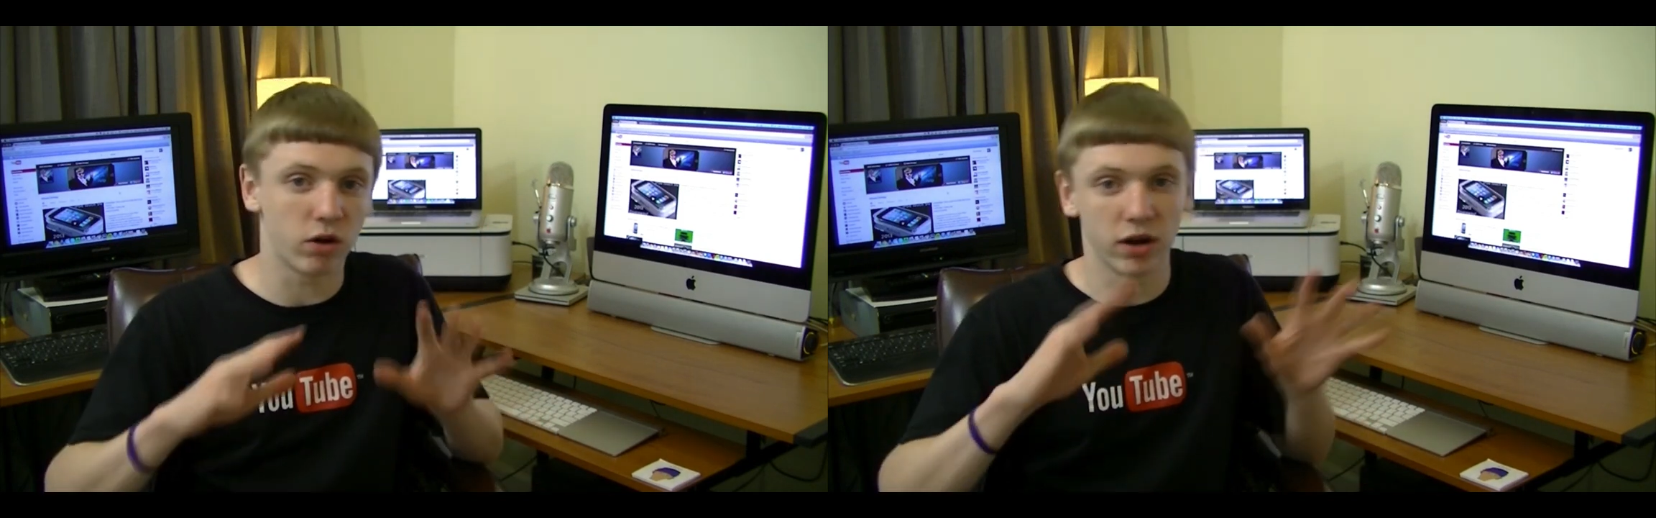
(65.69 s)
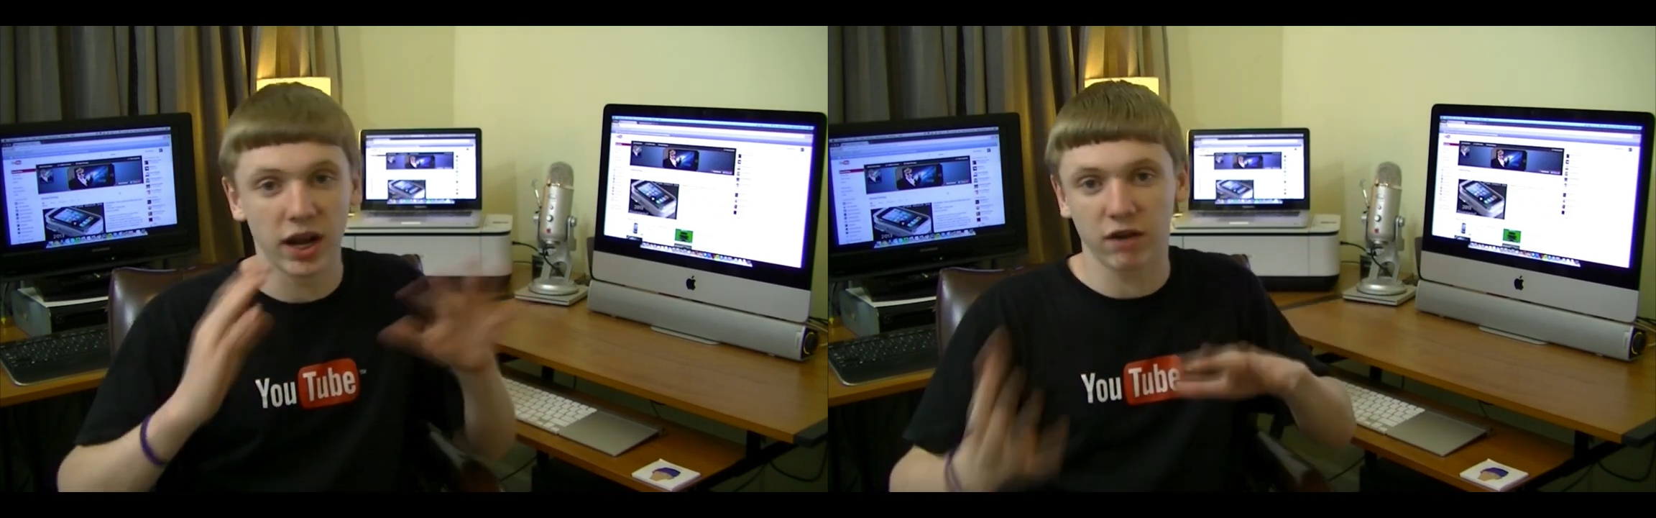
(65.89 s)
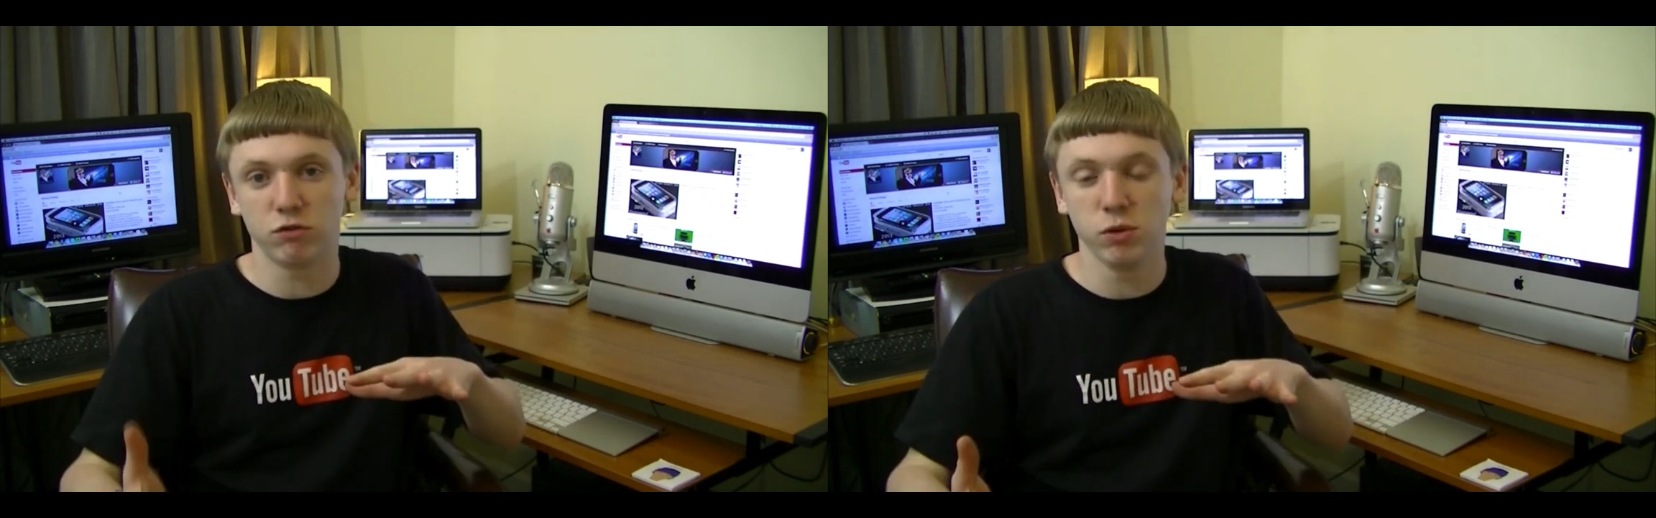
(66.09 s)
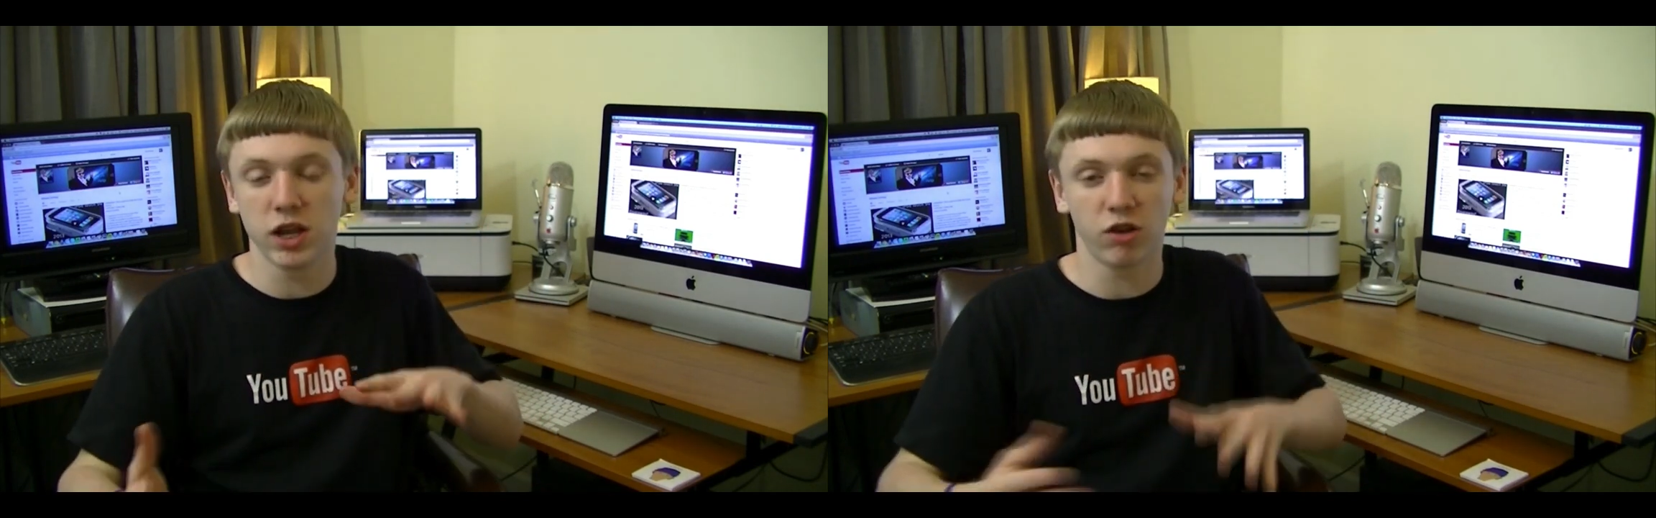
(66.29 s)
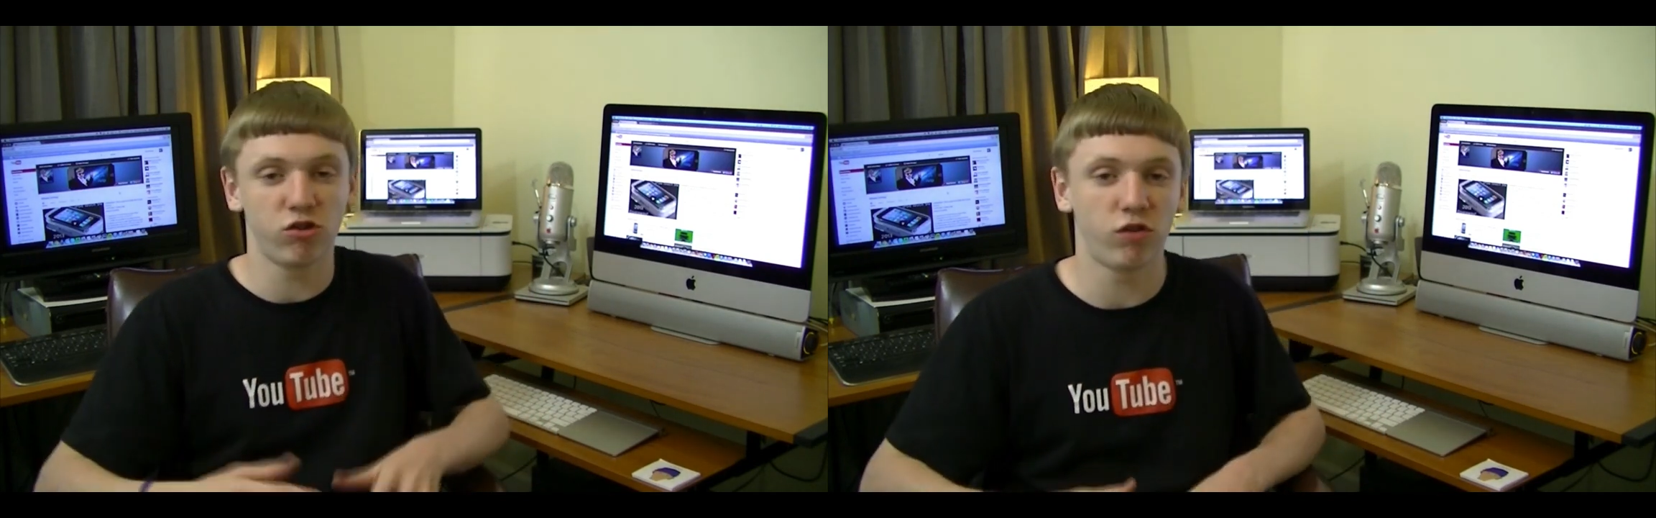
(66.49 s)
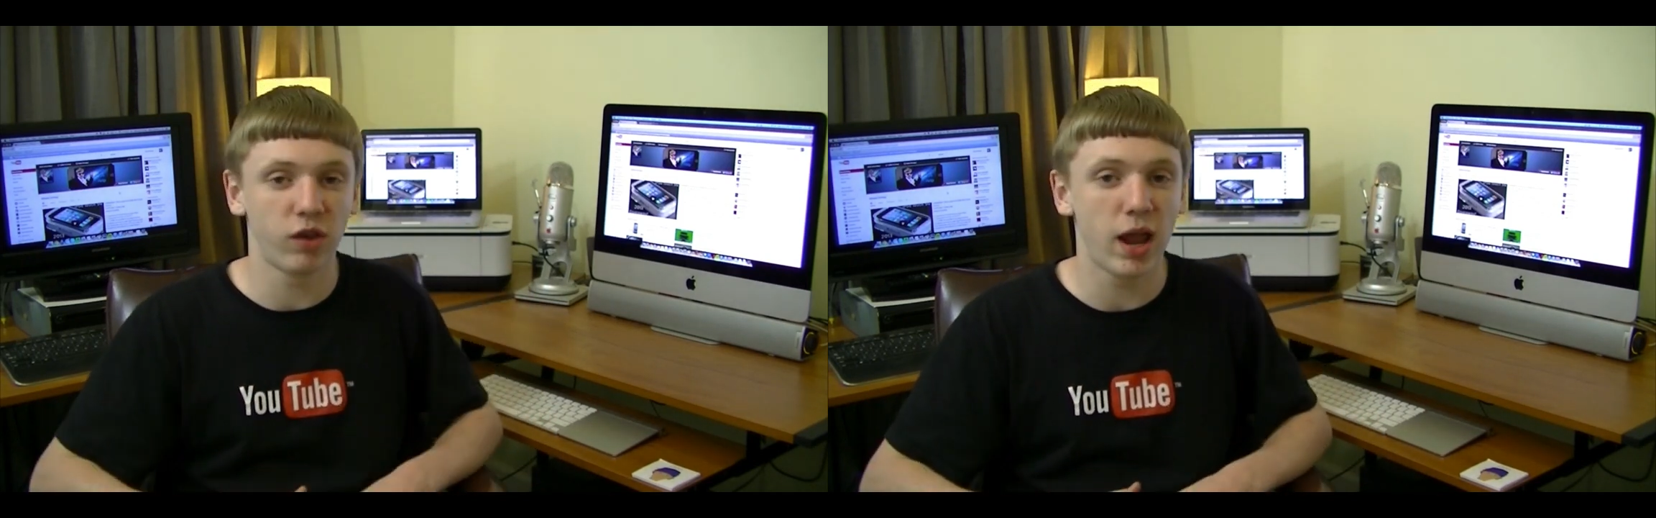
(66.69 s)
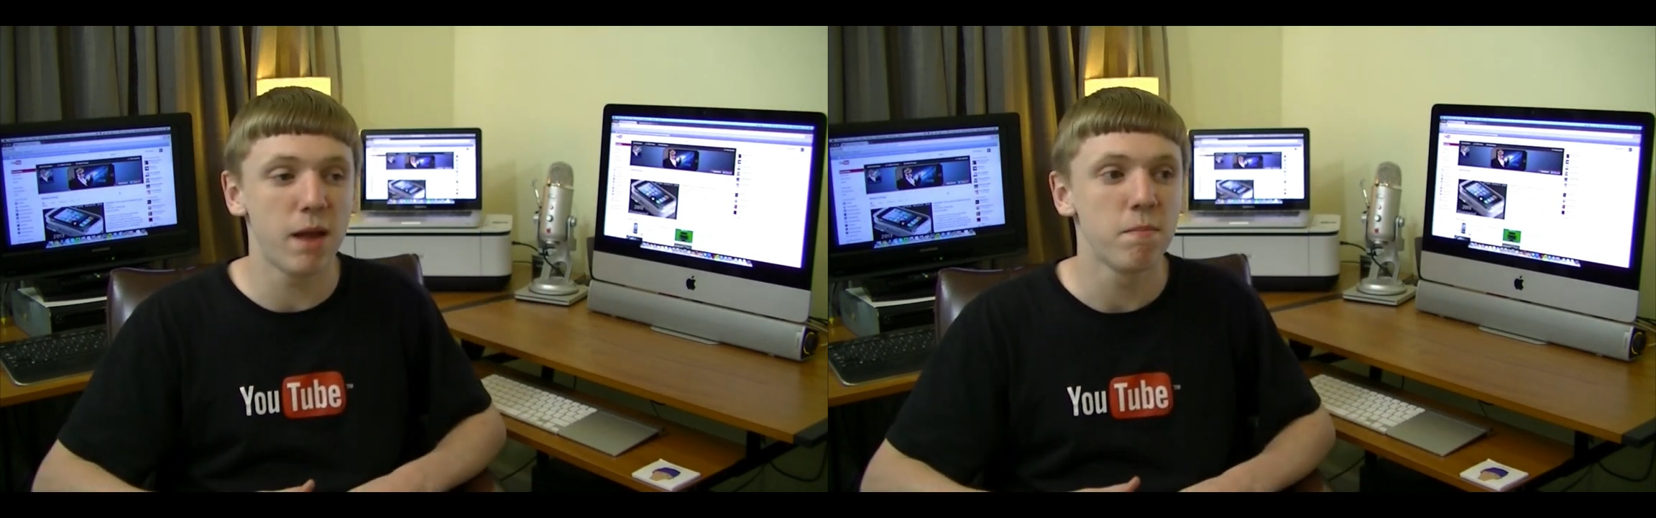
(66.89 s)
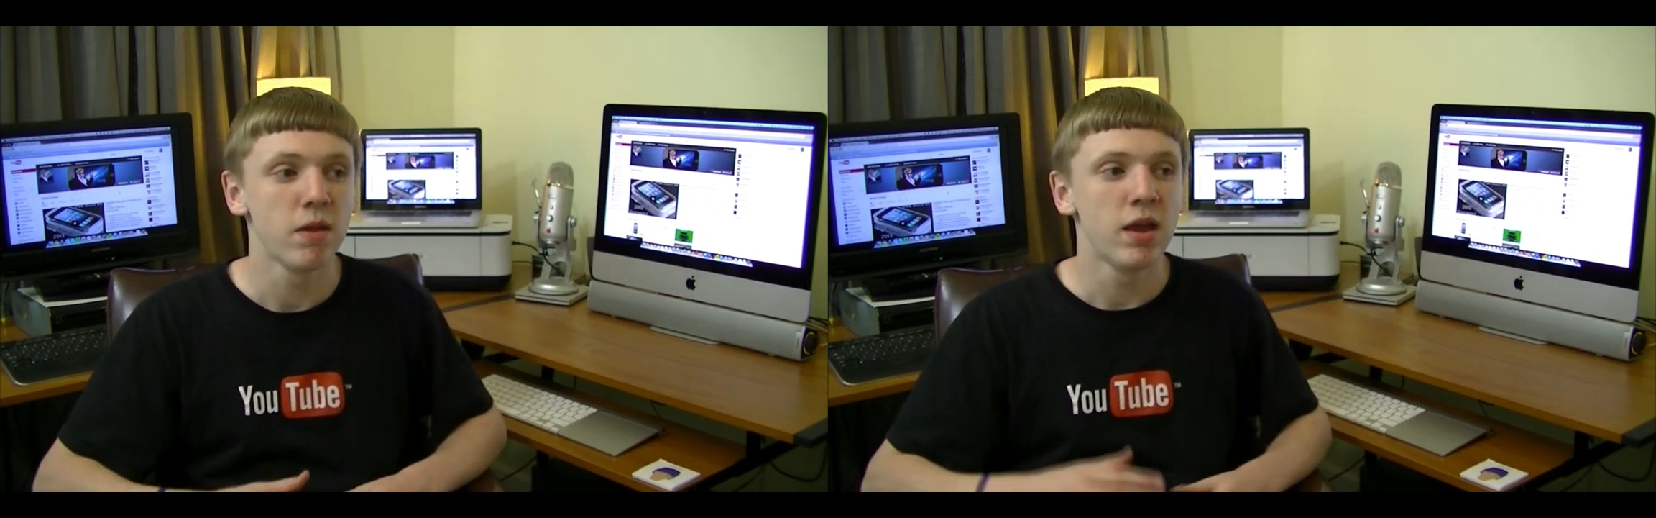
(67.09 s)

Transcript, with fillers: or next week I should say,